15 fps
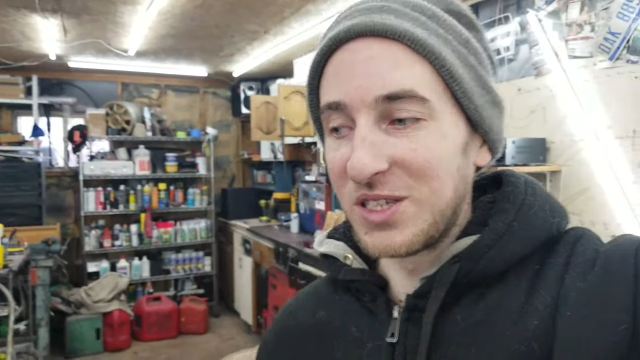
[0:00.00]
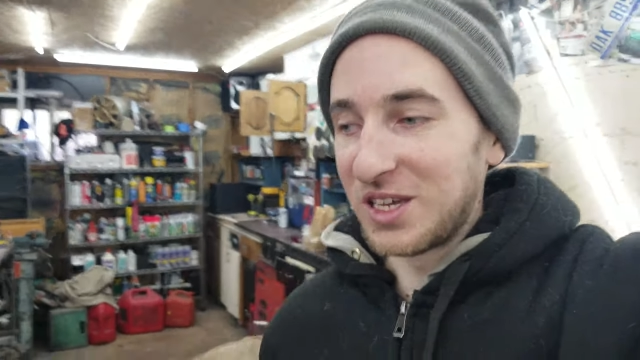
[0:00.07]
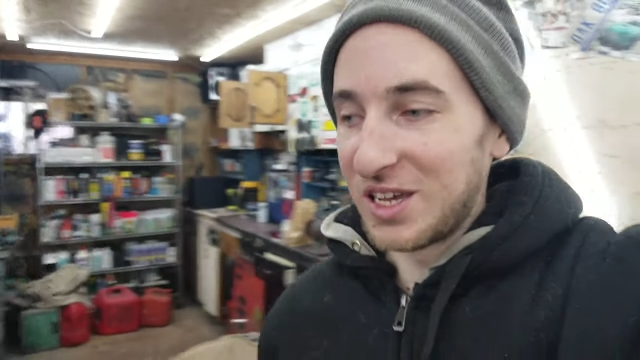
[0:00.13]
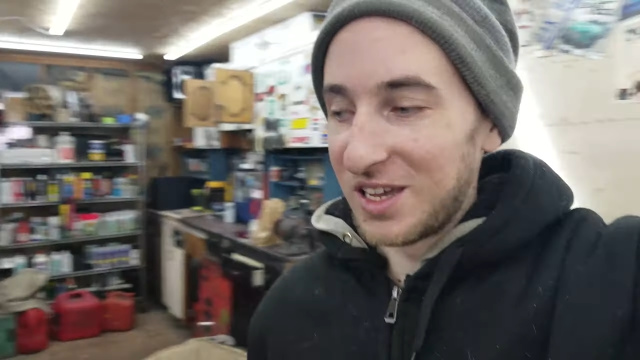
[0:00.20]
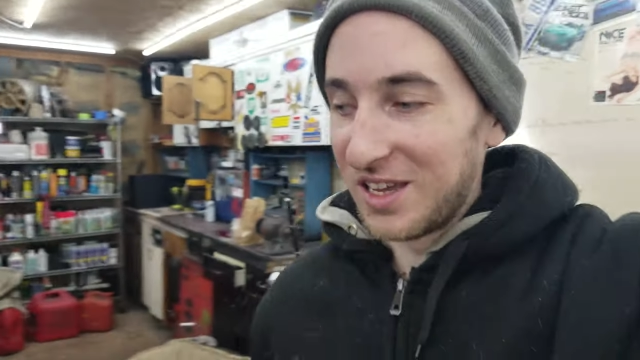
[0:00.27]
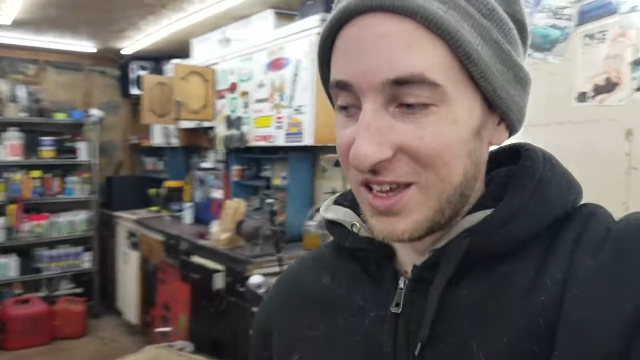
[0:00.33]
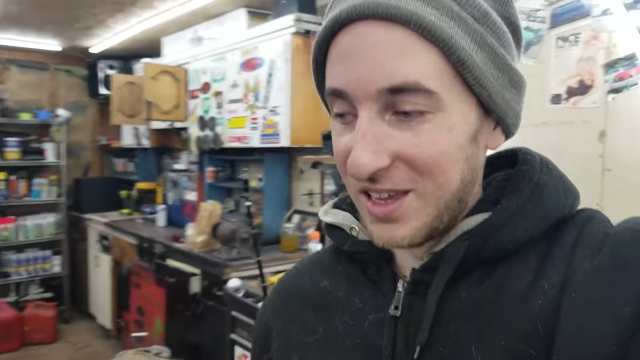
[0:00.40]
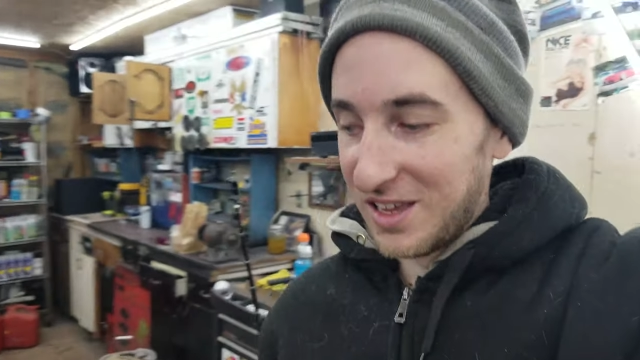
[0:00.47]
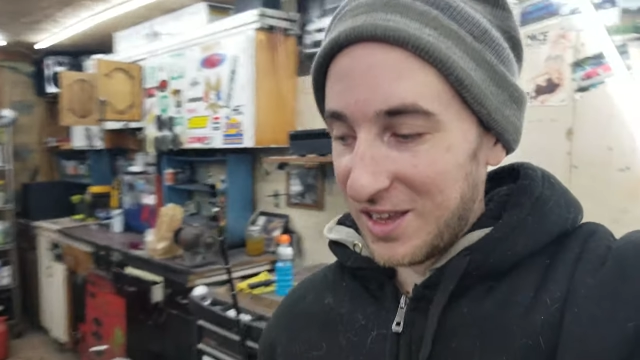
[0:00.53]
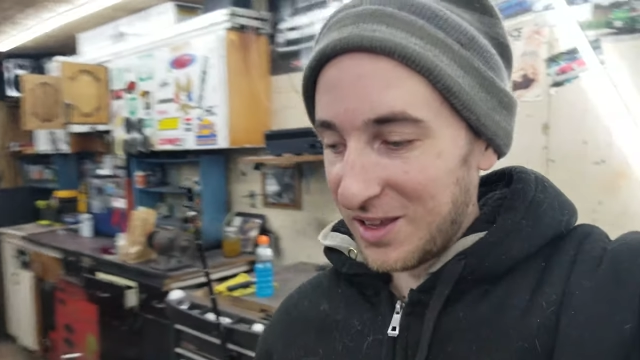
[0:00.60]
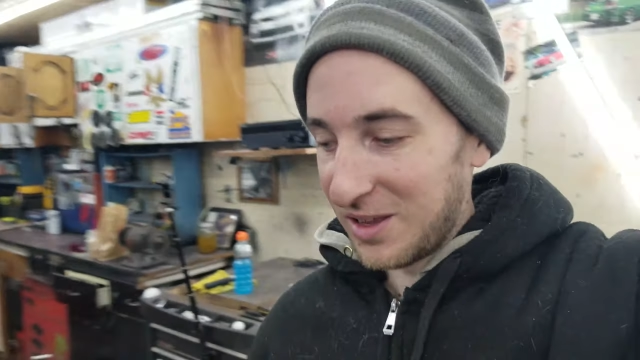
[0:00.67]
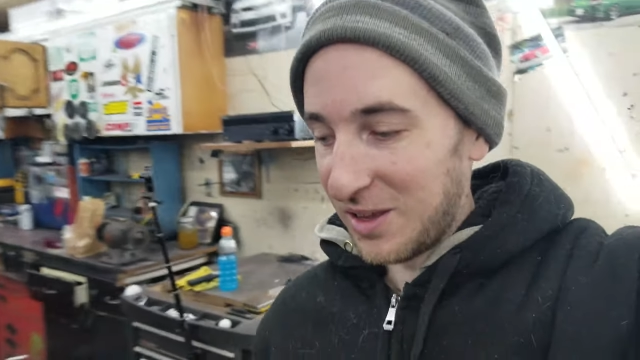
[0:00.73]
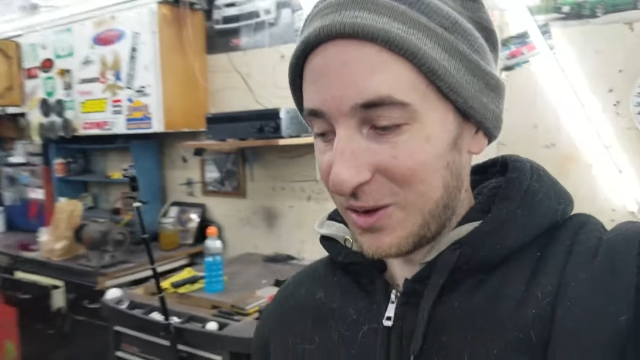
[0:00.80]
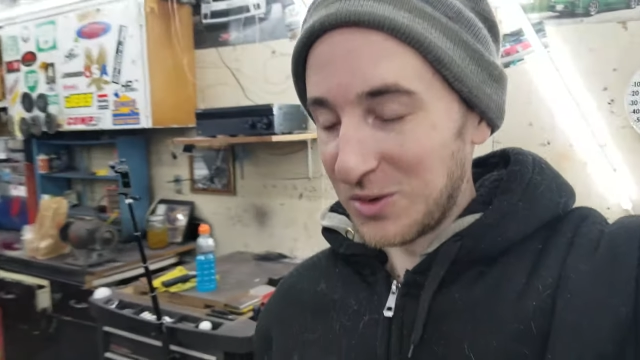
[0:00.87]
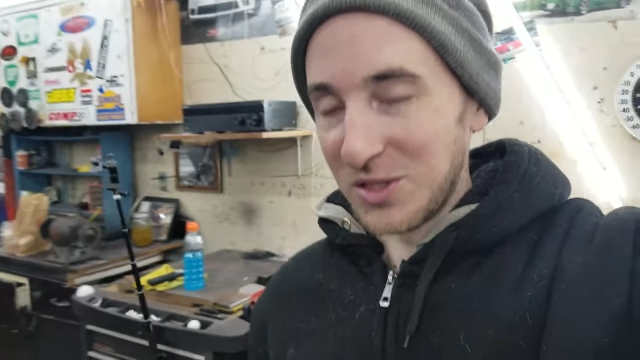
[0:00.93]
Uh,
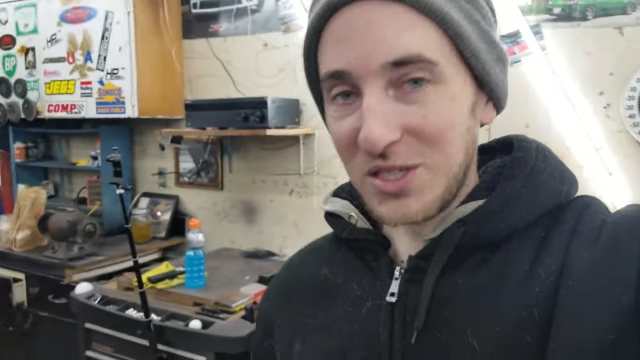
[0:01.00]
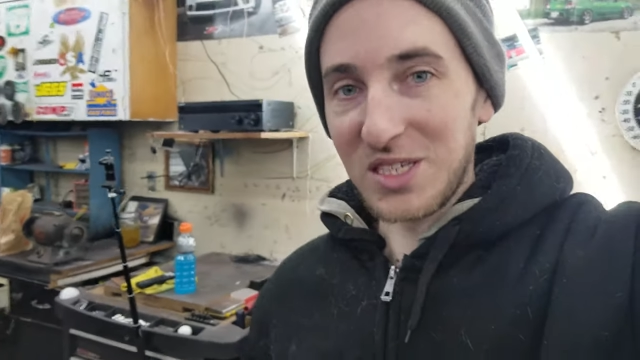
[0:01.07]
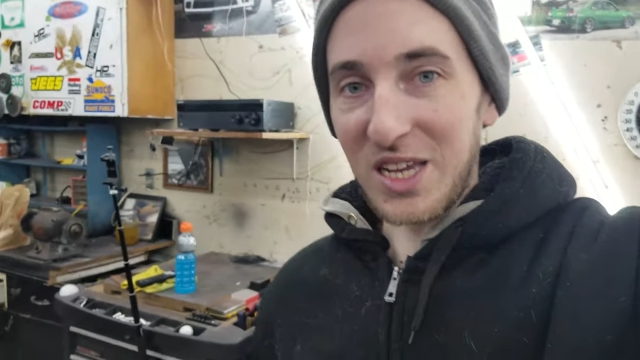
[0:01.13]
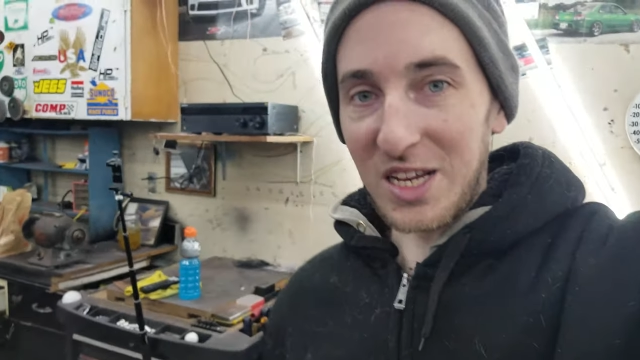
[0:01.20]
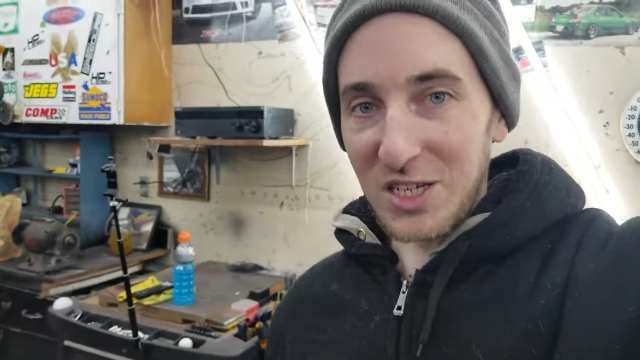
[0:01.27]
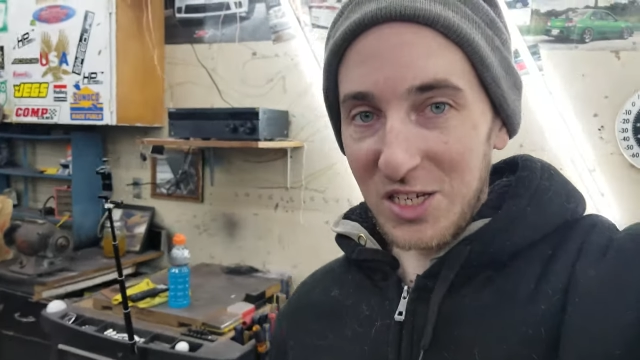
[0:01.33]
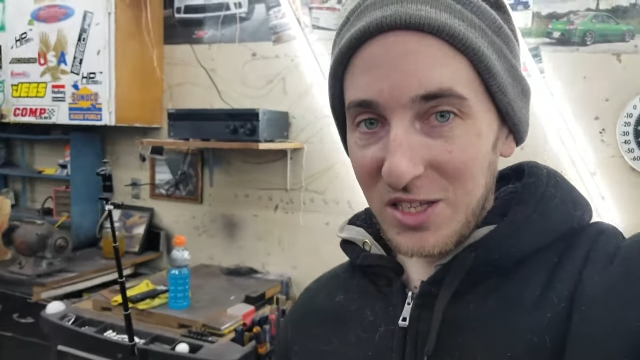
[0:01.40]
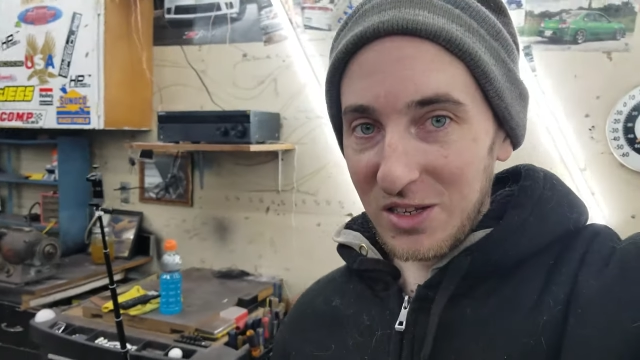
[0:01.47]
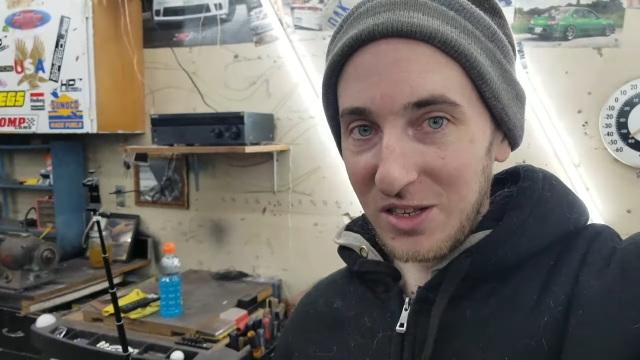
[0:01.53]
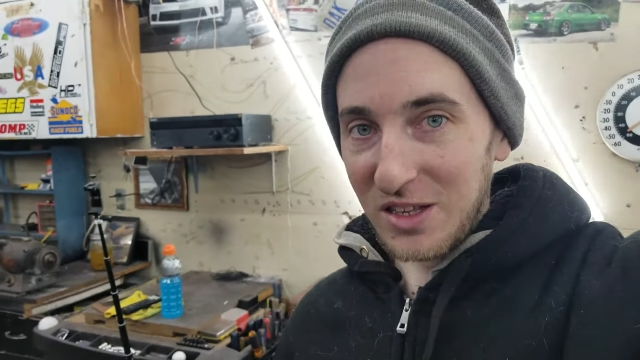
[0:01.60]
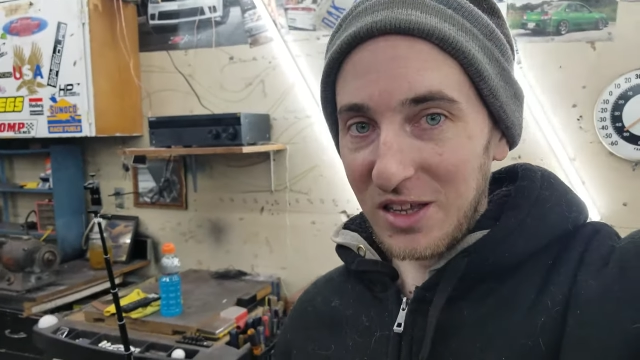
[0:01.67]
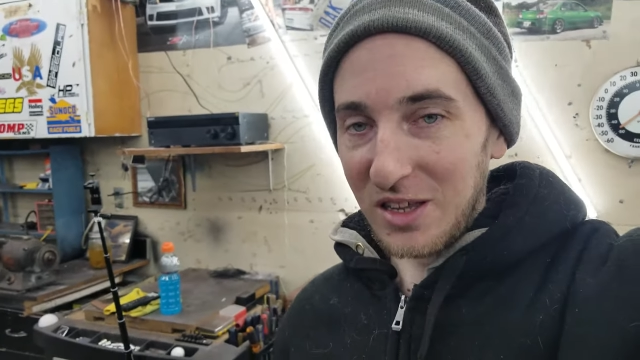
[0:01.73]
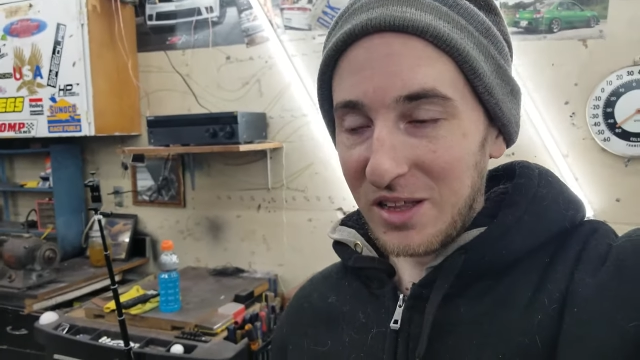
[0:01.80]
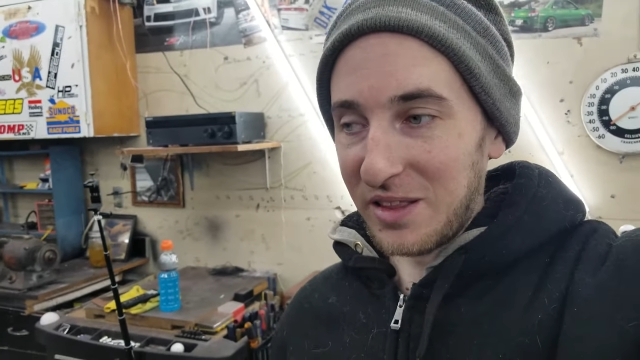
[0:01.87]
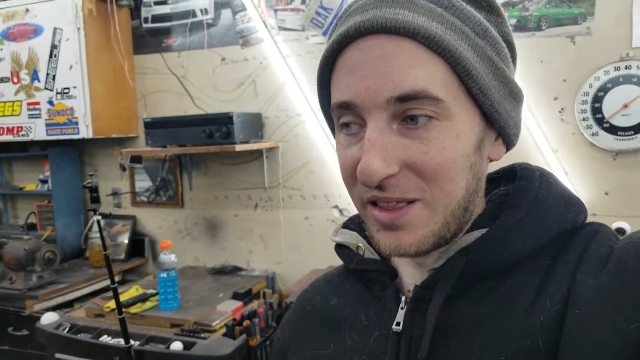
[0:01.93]
that was a sketchy little
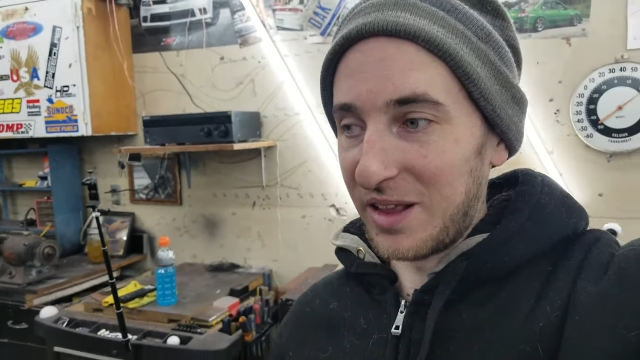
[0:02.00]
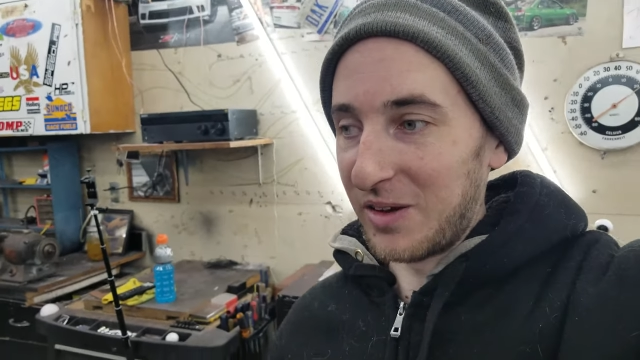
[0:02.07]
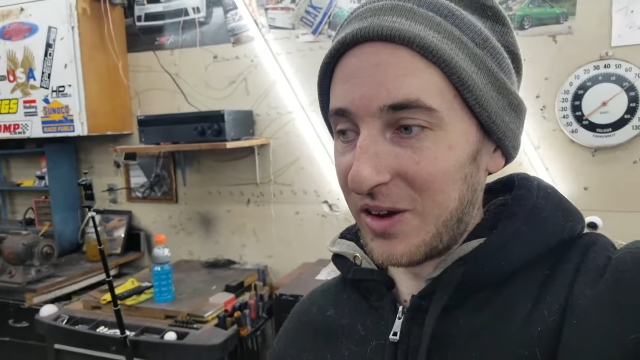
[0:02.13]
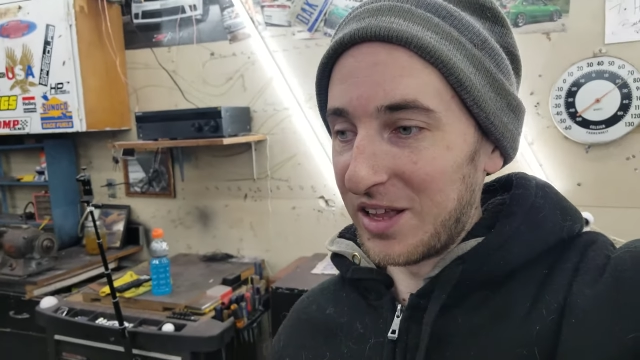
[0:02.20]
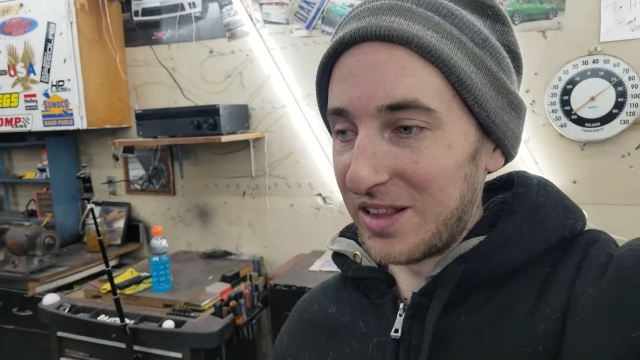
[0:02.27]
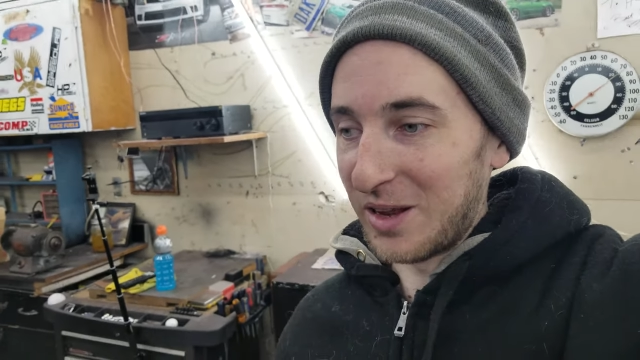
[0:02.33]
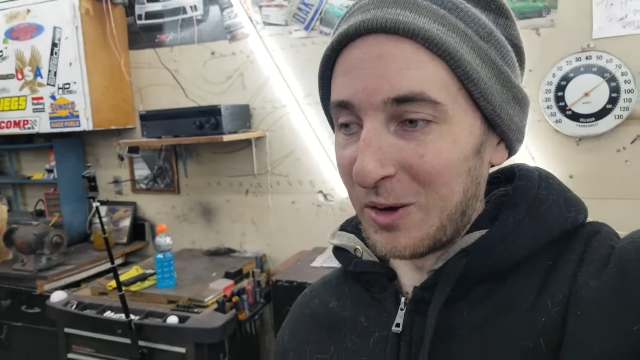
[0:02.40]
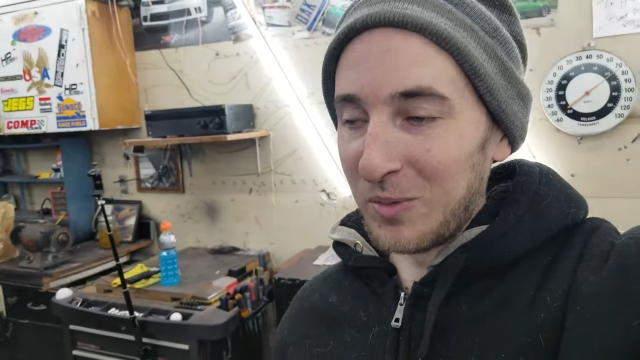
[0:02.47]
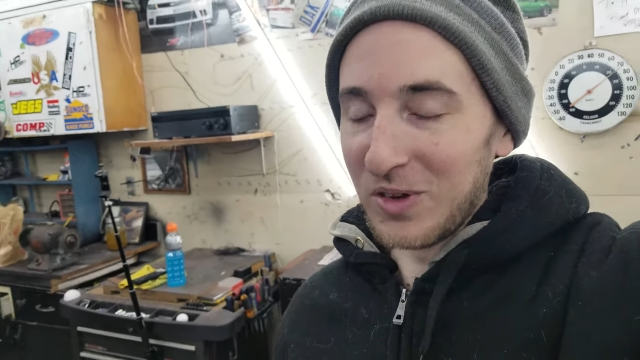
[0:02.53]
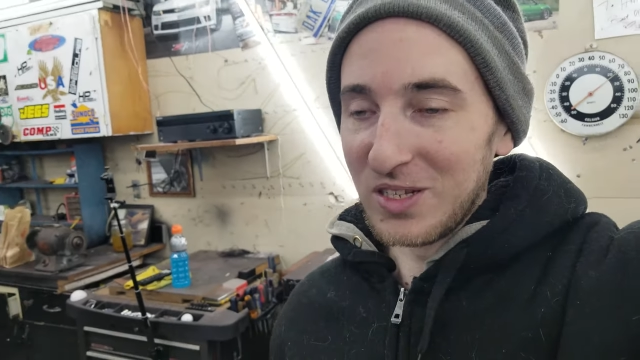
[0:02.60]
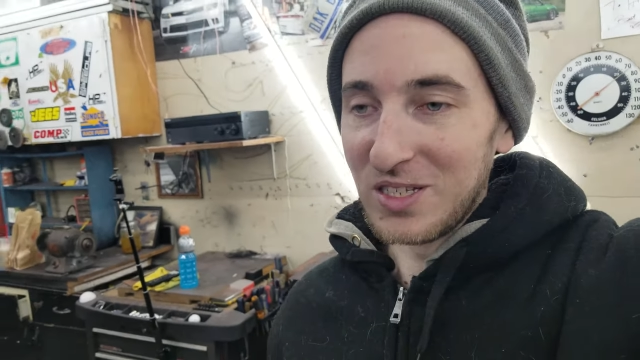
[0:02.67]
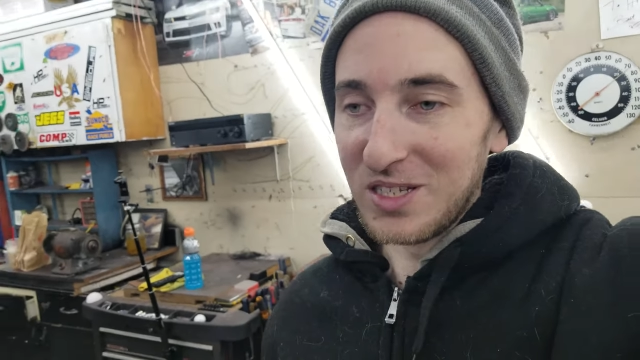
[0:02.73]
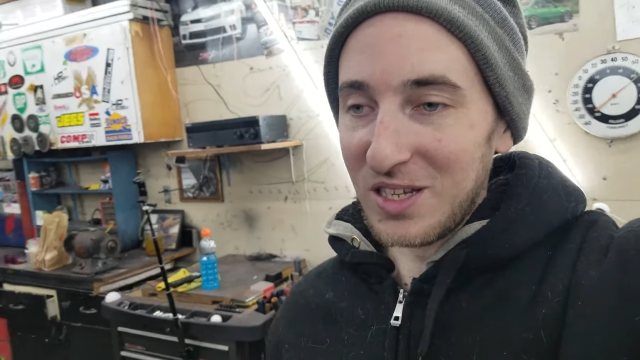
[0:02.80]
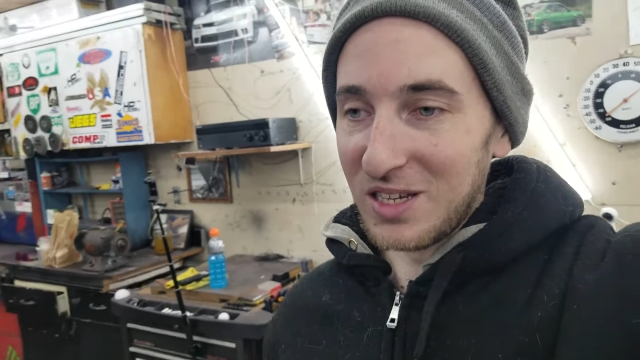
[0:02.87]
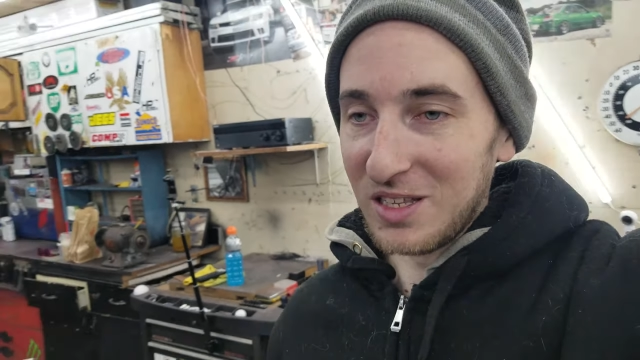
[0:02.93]
uh, thing right there, but
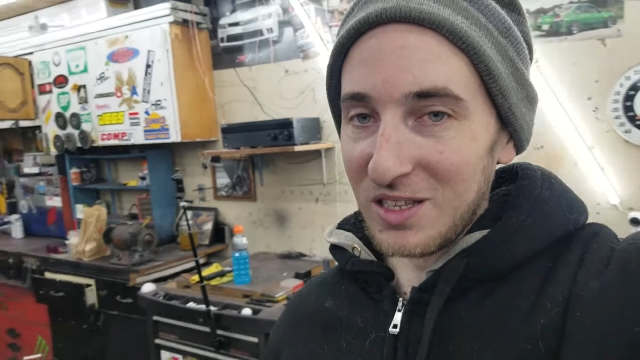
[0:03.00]
uh,